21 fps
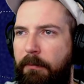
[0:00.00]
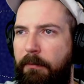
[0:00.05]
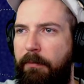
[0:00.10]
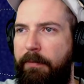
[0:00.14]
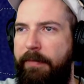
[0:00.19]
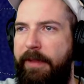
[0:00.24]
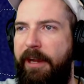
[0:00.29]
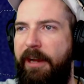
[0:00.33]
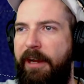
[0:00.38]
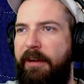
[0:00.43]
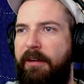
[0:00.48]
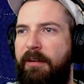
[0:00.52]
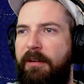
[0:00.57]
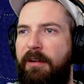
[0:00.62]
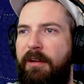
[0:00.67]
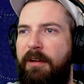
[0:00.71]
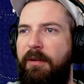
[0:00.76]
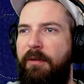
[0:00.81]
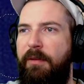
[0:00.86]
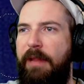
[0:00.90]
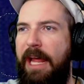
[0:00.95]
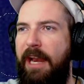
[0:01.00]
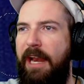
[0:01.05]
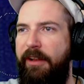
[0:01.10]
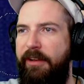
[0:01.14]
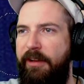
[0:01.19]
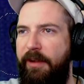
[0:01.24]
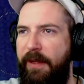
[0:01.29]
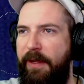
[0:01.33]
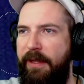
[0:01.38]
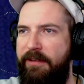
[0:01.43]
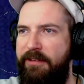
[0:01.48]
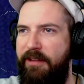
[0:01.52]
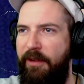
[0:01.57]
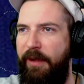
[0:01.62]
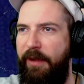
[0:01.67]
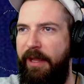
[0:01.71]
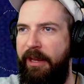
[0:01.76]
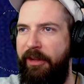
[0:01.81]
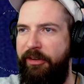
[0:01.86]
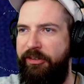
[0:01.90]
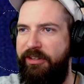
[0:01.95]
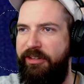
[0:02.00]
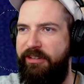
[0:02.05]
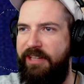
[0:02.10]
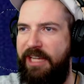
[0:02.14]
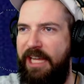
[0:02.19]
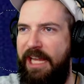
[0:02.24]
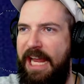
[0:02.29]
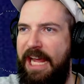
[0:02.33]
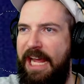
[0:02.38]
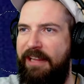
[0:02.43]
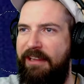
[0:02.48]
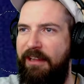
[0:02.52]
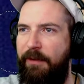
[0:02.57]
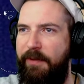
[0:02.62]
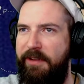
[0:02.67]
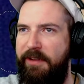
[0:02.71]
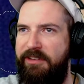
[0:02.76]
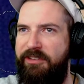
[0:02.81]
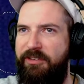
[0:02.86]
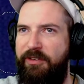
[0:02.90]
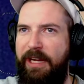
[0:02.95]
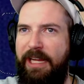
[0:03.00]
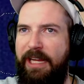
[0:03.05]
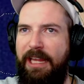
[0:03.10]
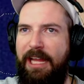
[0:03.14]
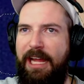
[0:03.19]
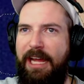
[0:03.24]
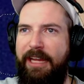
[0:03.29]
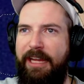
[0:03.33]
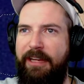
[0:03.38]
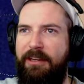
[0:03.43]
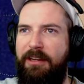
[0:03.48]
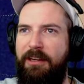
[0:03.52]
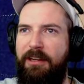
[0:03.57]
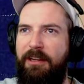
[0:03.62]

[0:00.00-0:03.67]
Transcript: There. That'll do it. So it'll just connect it with a straight line.